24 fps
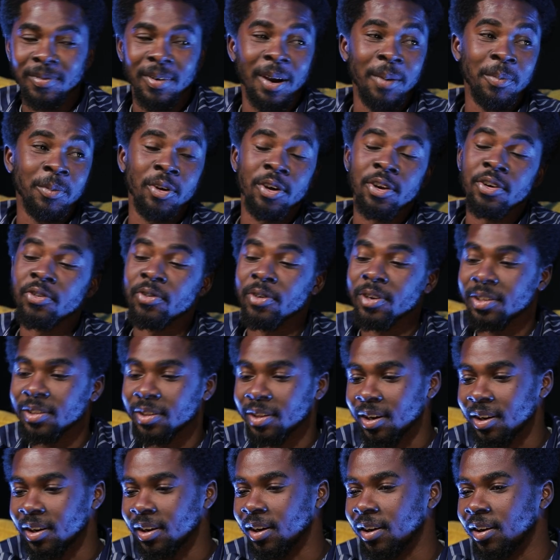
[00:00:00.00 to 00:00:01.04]
I'm not
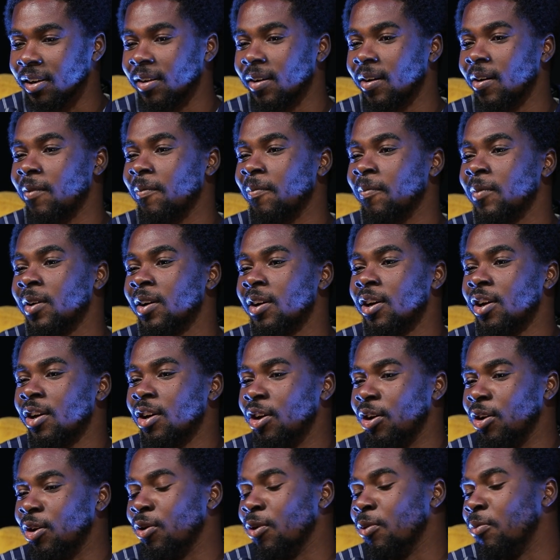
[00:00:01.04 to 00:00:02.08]
interested, and
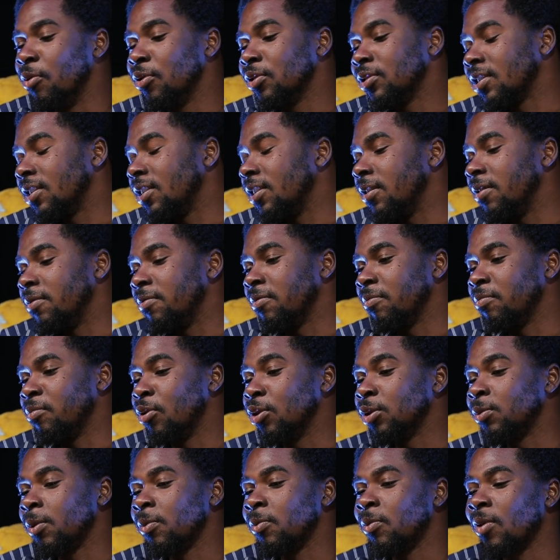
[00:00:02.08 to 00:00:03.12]
you know, mostly
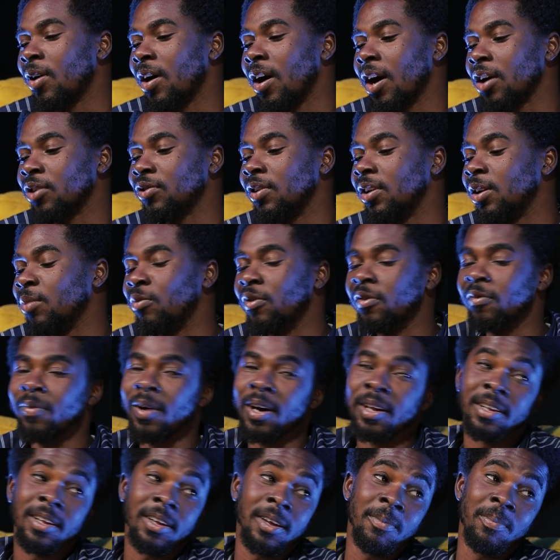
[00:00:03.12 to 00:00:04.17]
most people are actually moved
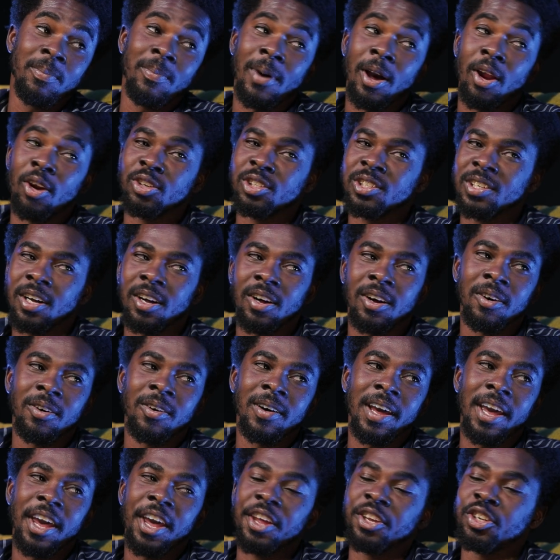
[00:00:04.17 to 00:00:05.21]
by their
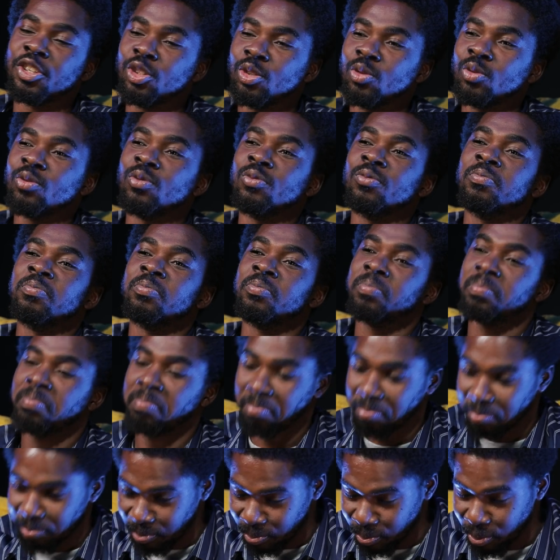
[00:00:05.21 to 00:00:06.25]
biological urge to
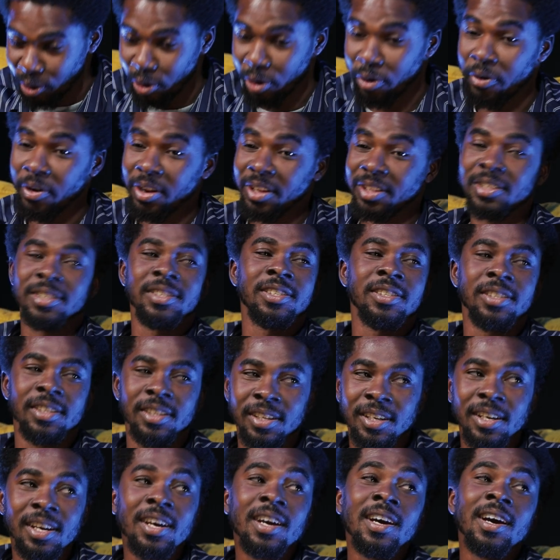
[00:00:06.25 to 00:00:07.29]
procreate.
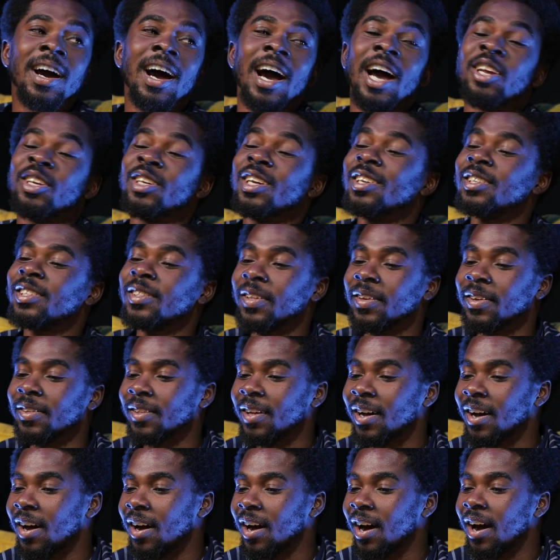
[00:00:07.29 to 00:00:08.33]
I just think
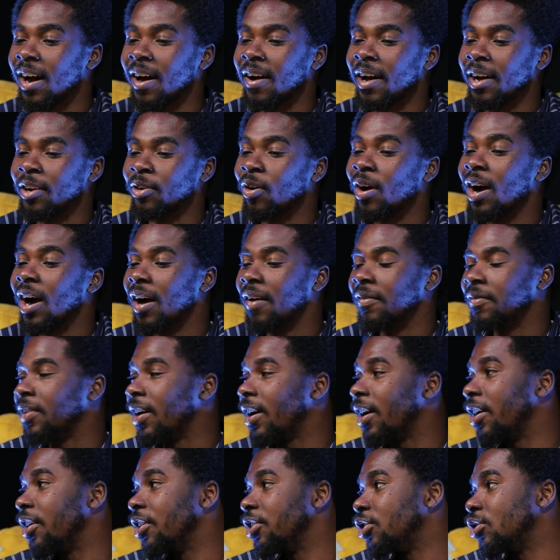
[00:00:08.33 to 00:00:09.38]
that I don't have
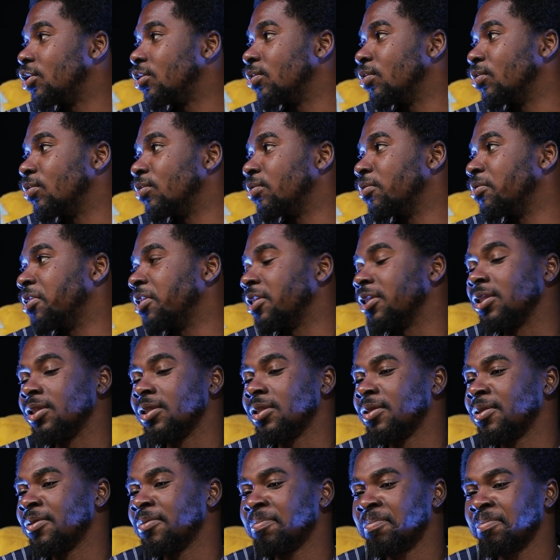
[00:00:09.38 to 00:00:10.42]
that urge to just
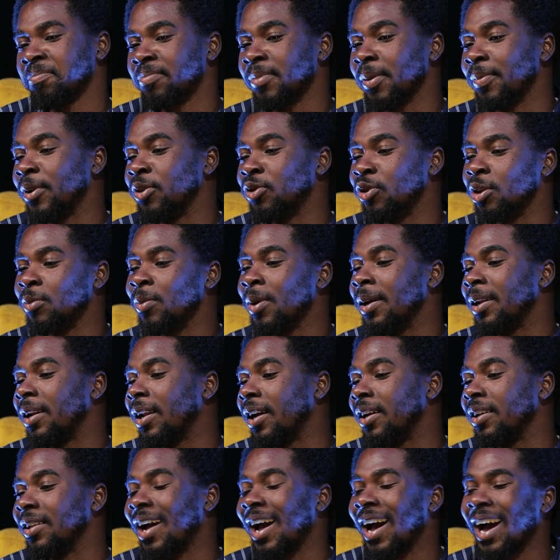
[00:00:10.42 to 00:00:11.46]
perpetuate my
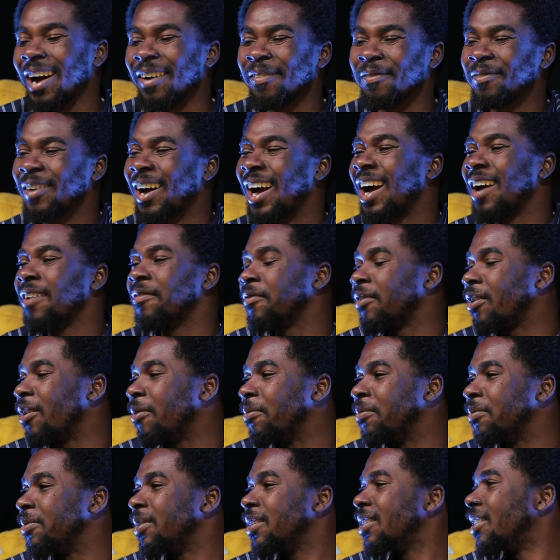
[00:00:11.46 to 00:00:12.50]
line. I have
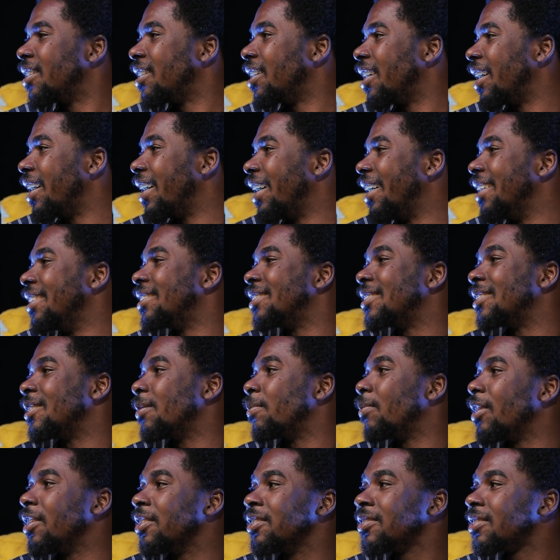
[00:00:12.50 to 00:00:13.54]
8
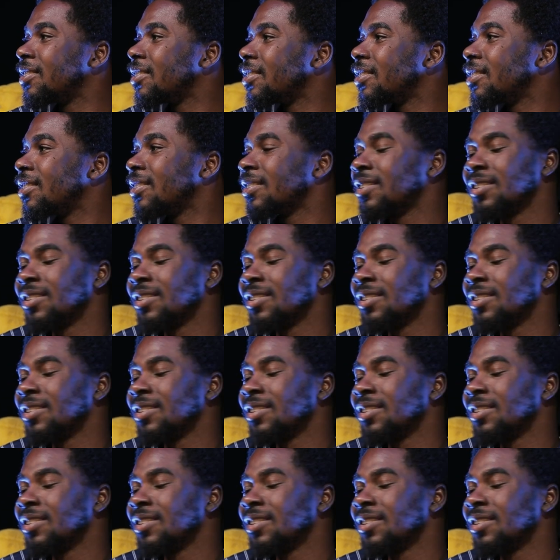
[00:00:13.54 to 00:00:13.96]
siblings.